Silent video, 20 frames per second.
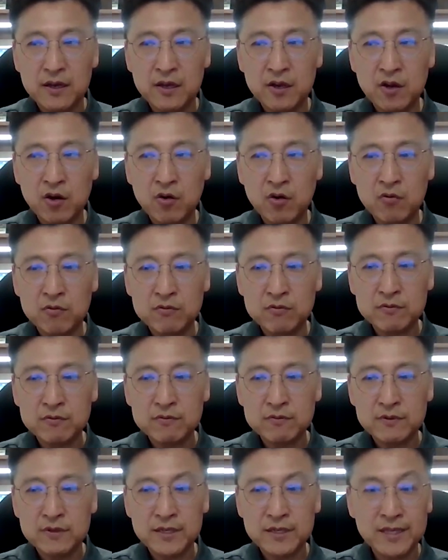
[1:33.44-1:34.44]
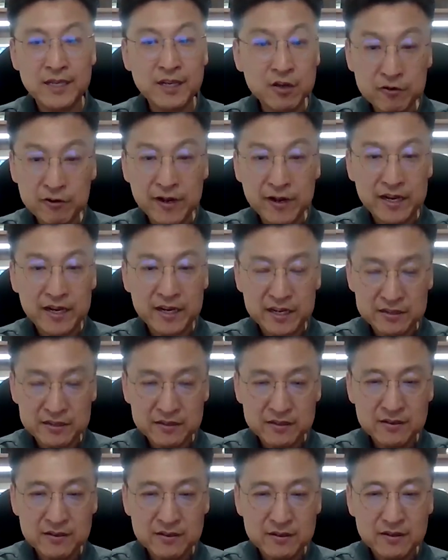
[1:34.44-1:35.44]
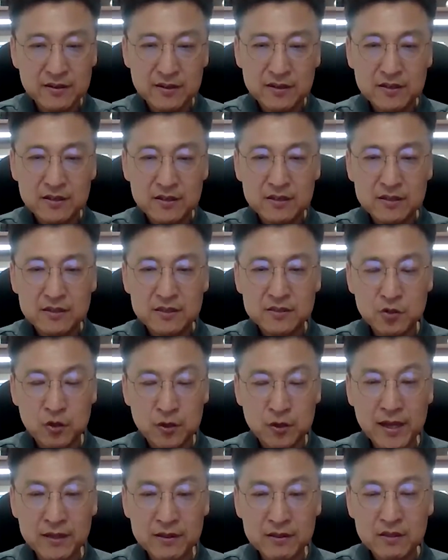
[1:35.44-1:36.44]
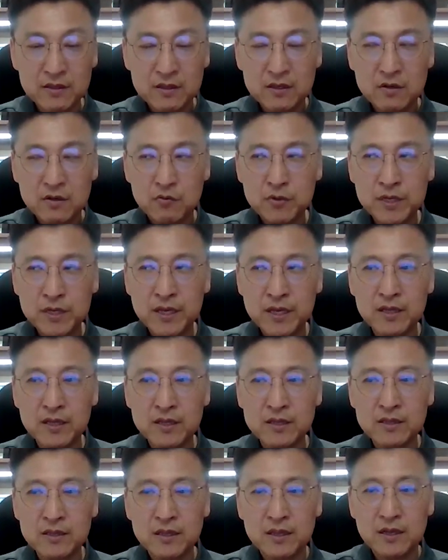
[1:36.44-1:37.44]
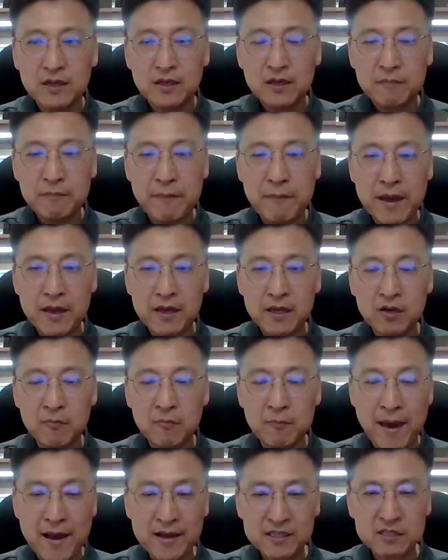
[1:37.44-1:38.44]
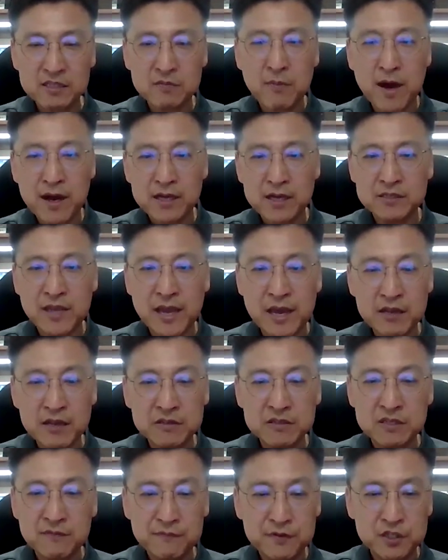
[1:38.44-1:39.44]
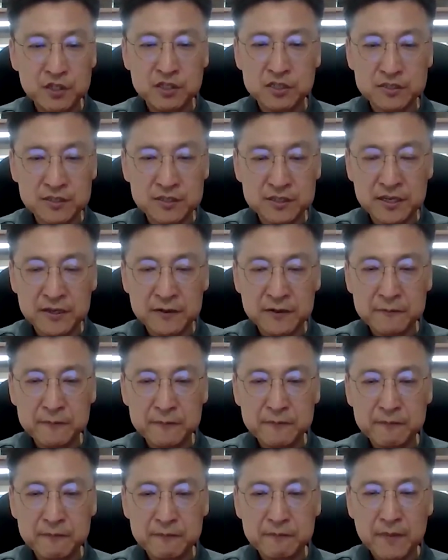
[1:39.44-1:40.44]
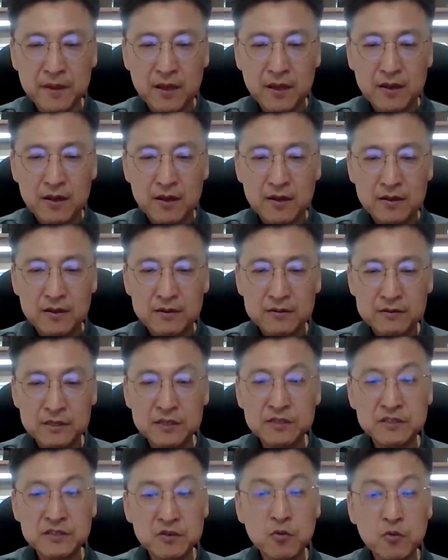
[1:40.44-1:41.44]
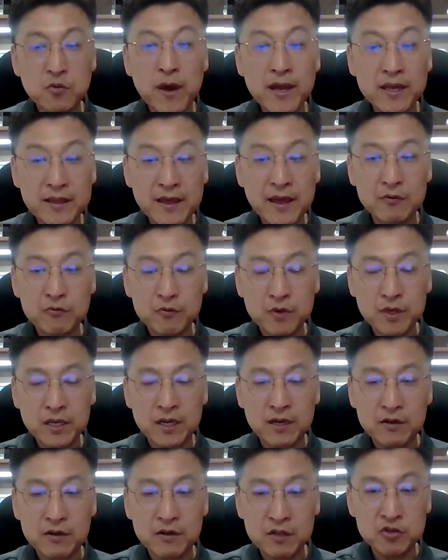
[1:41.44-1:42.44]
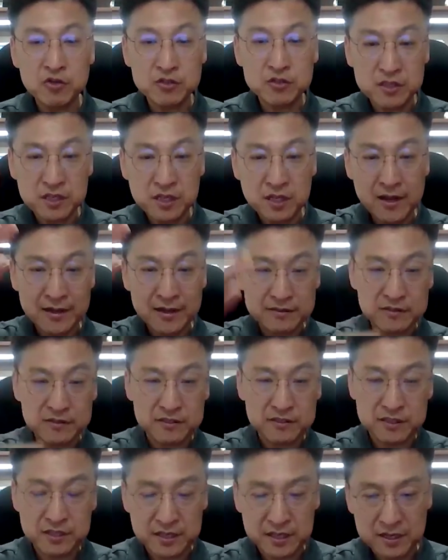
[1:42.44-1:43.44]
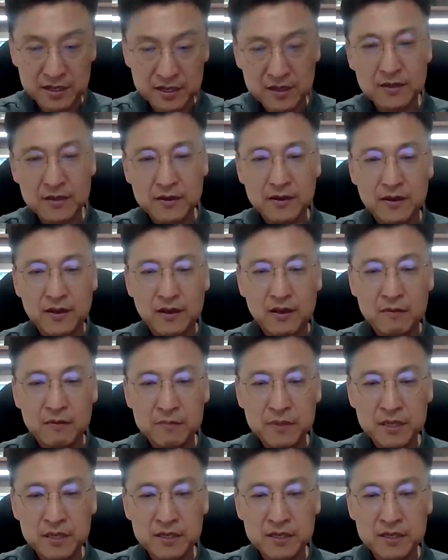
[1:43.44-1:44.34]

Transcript: you know integrated so that we can you know, maximize energy efficiency. This is the way that we can reduce the electricity yeah.